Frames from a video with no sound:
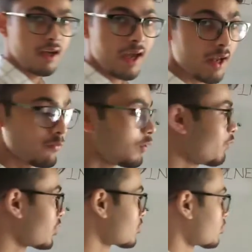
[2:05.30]
and
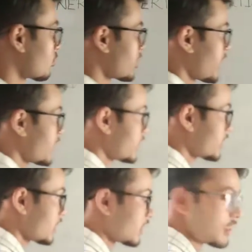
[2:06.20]
we want to
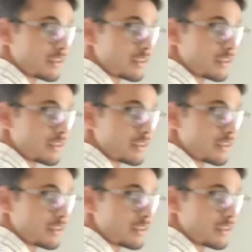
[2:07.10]
rotate